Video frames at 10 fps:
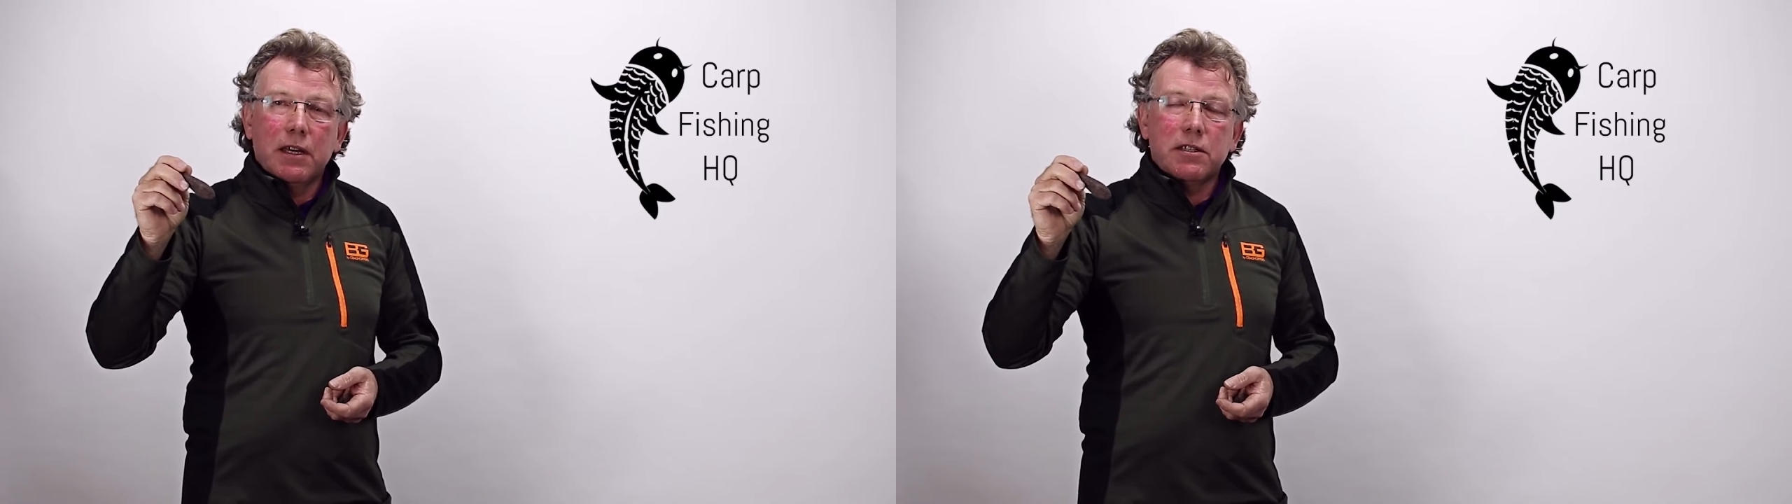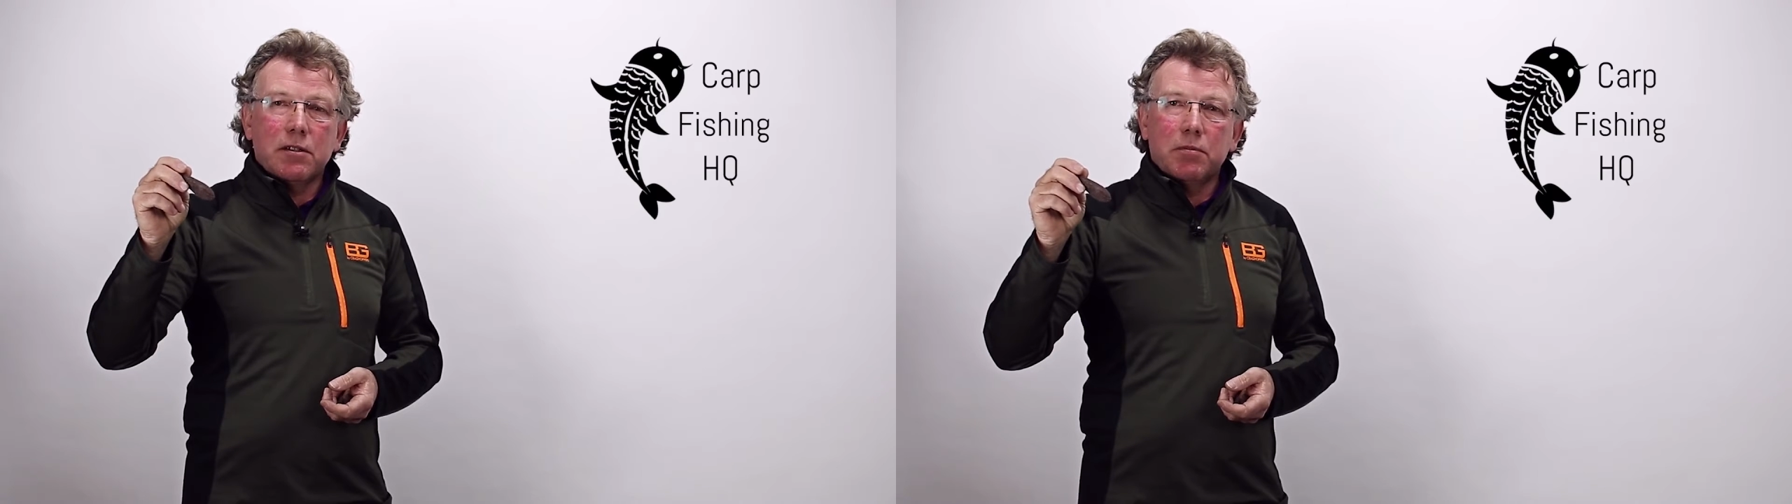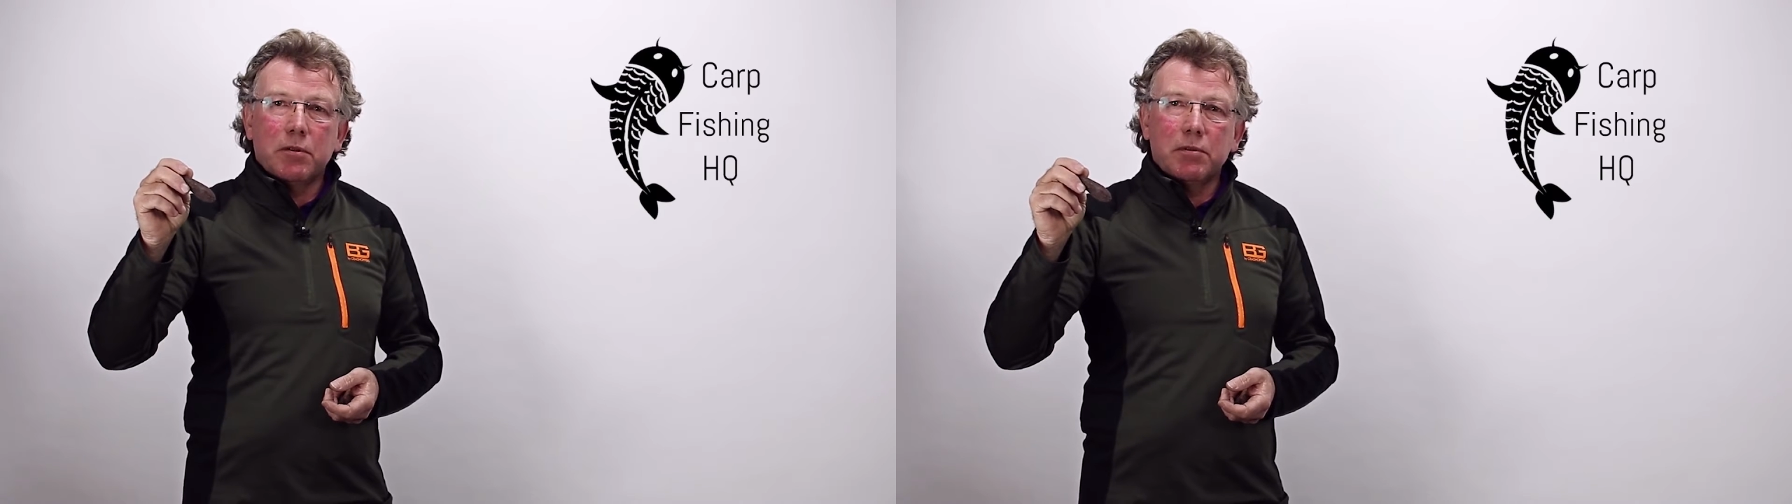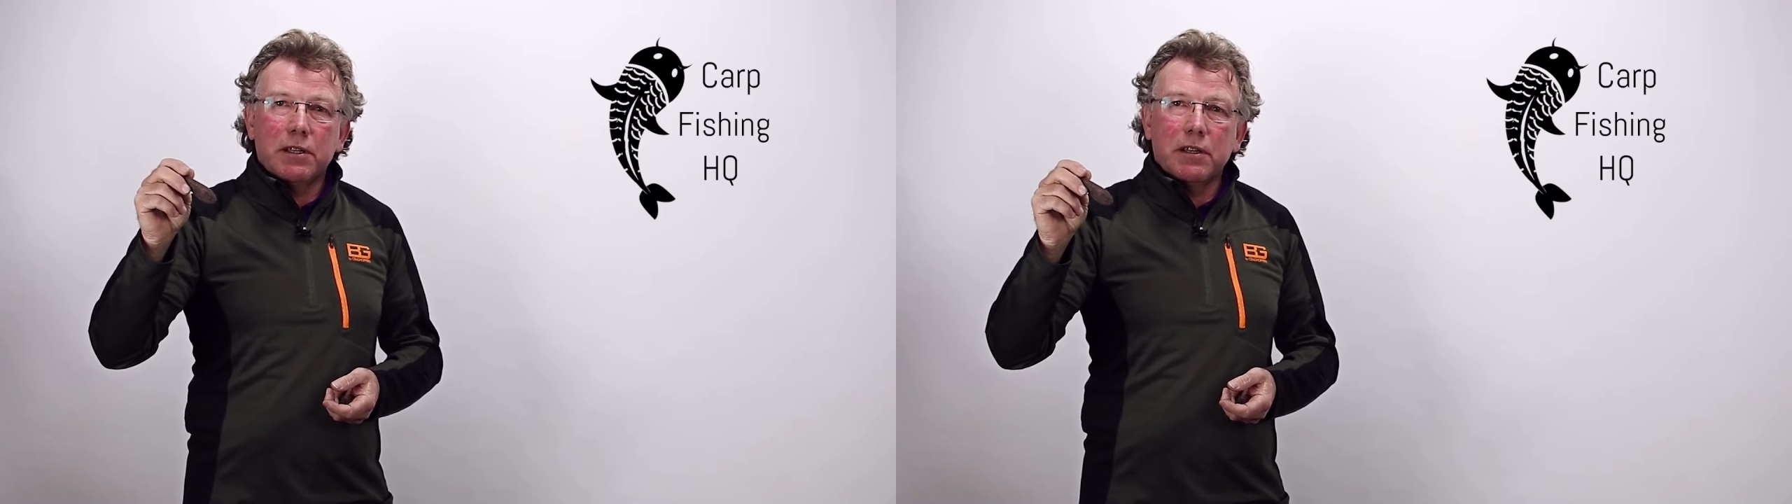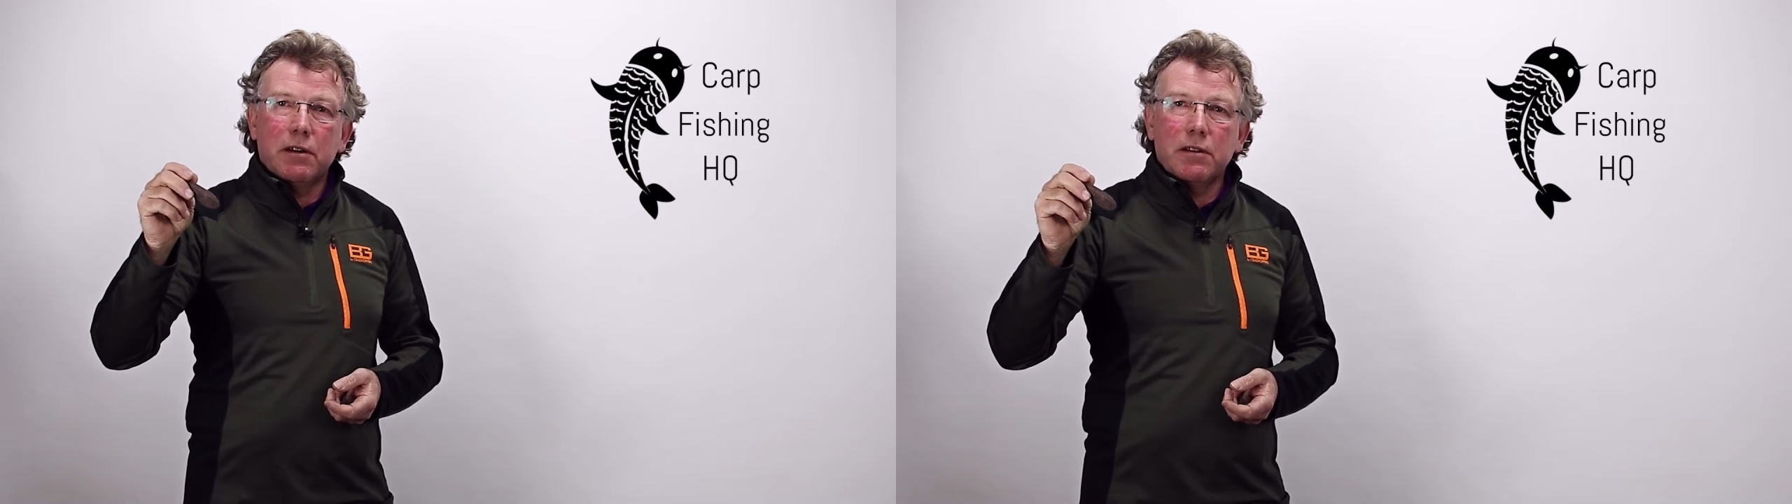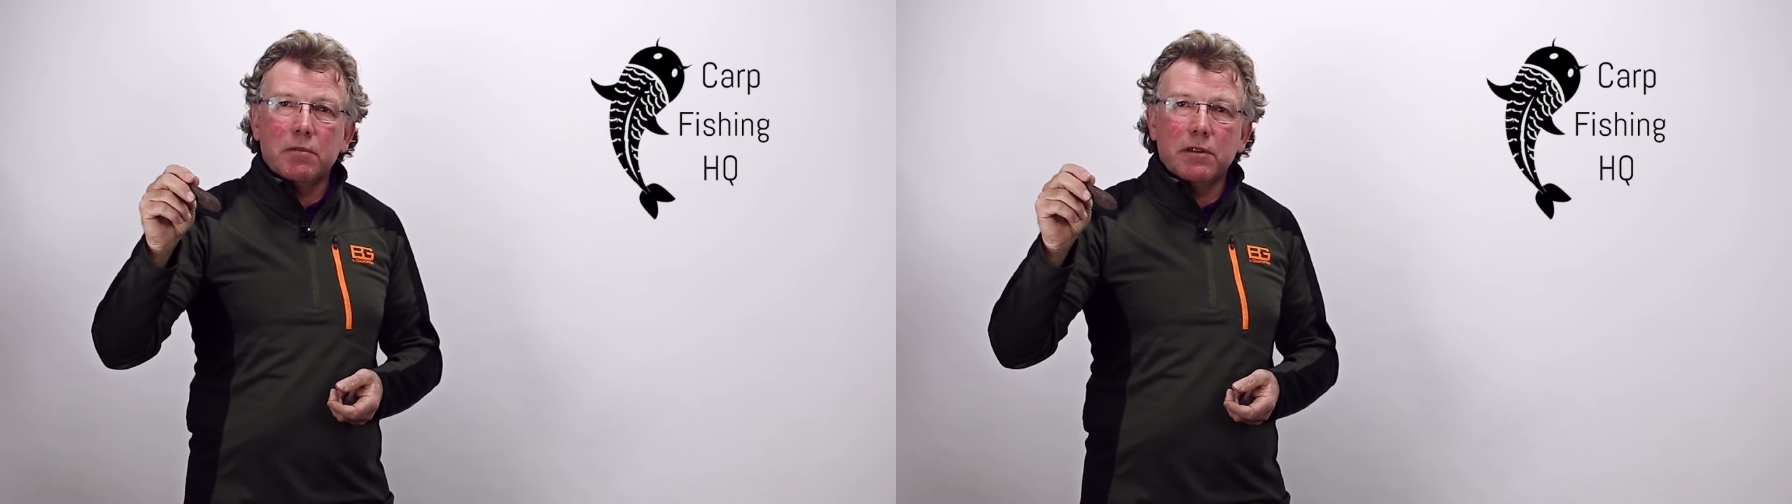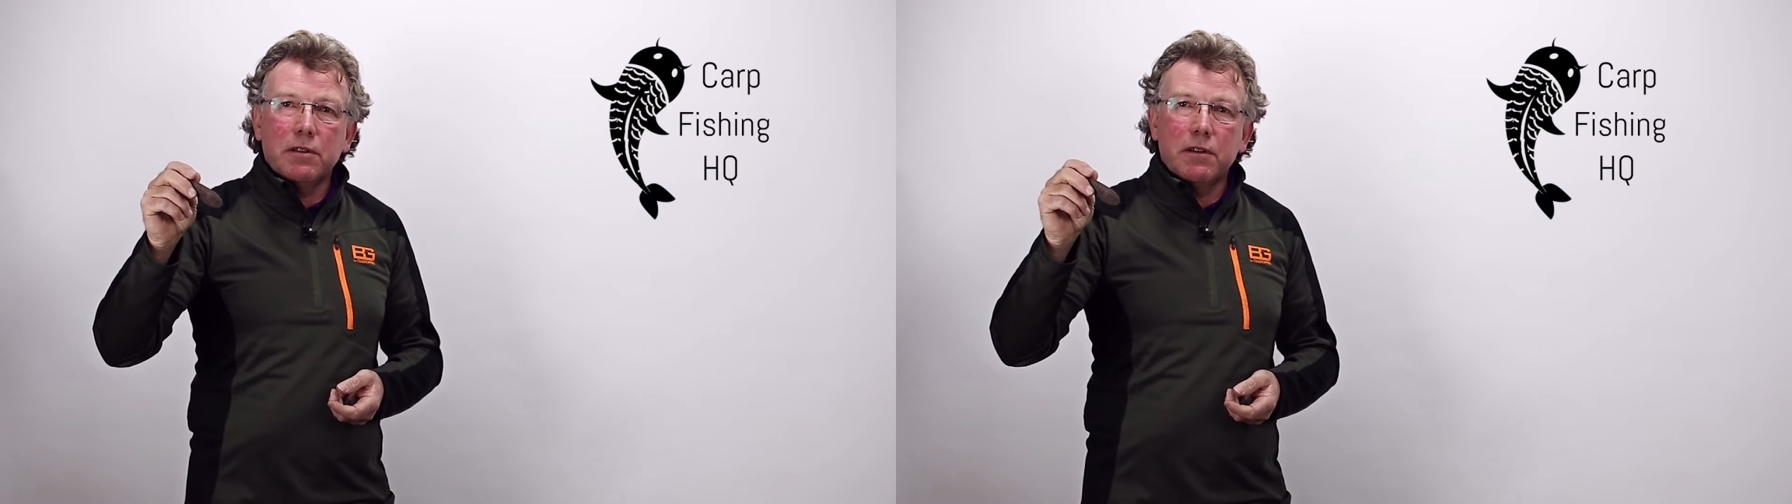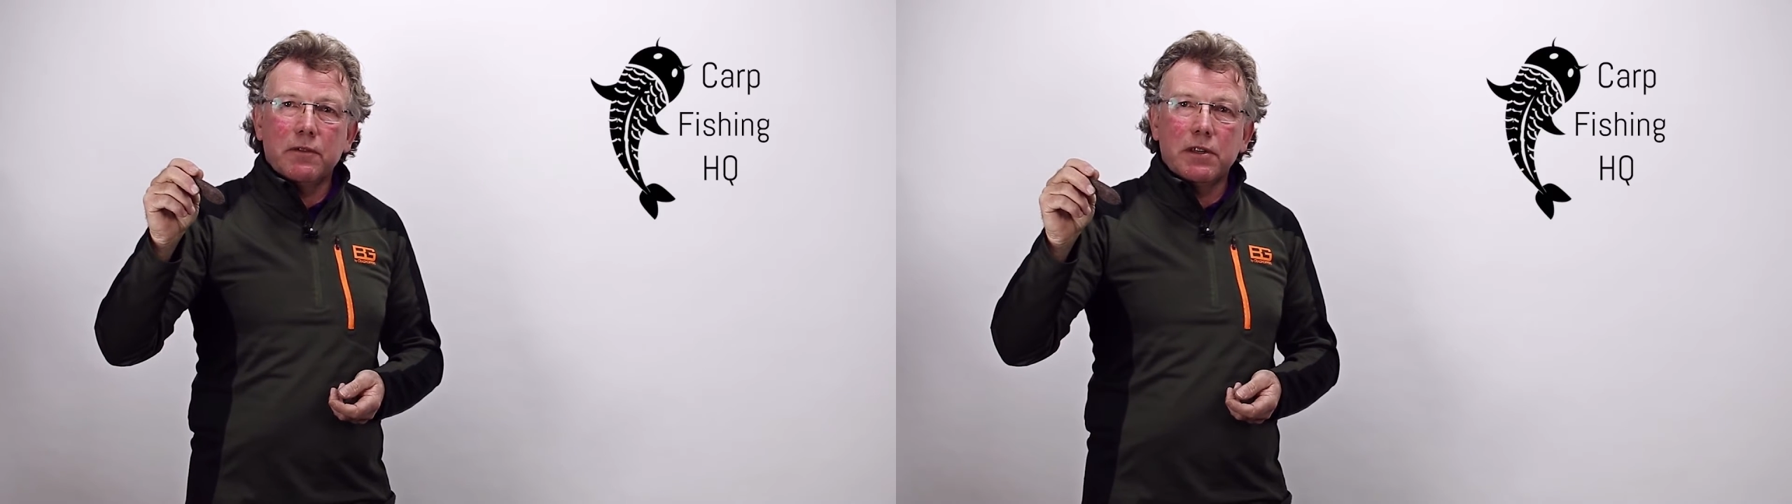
He said, I probably can't, they've been in there